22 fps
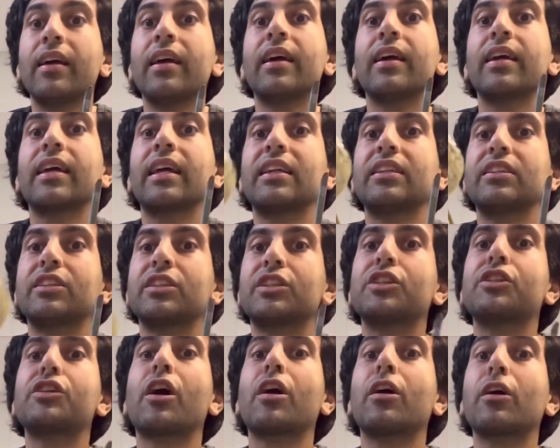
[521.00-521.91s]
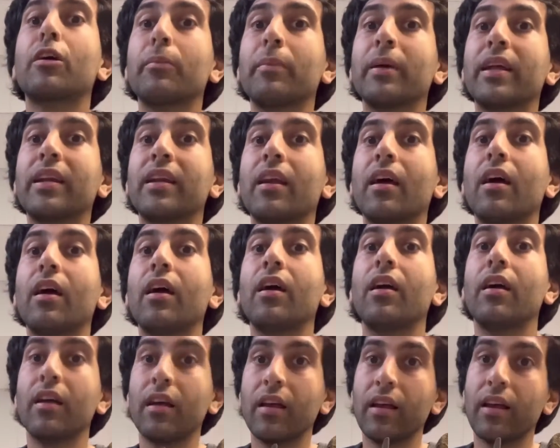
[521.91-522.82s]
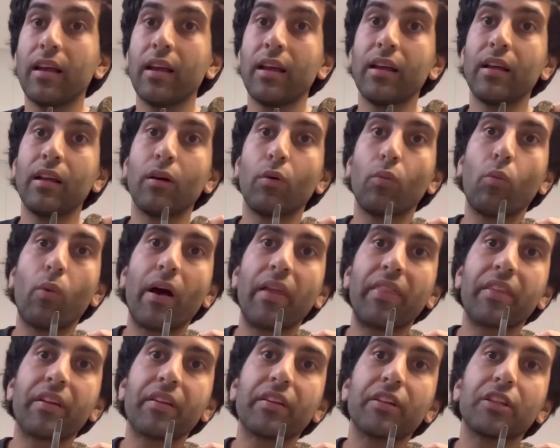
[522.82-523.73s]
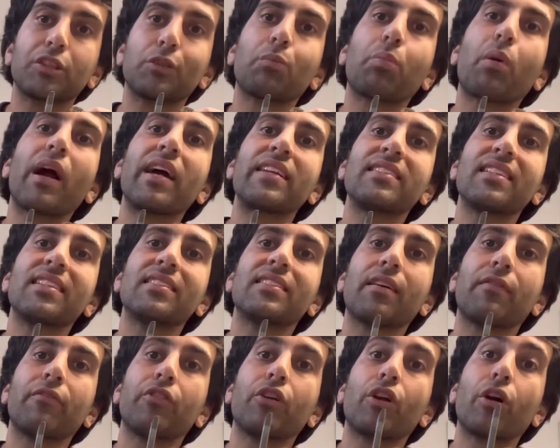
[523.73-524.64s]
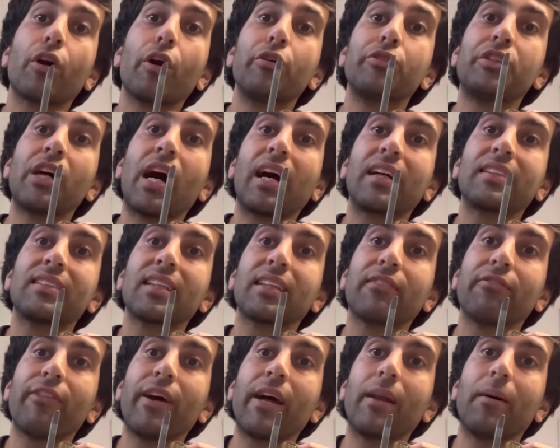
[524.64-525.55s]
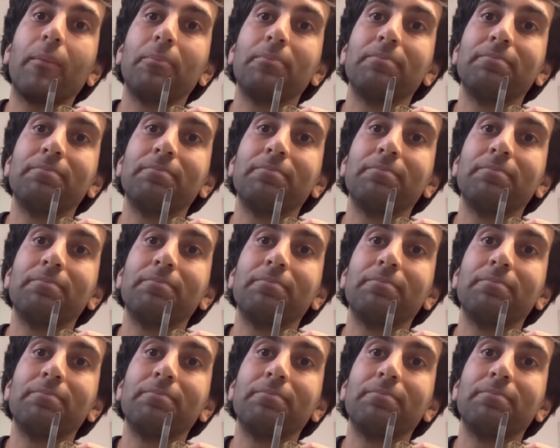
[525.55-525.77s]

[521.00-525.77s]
can determine whether there's presence of neurotoxic venom.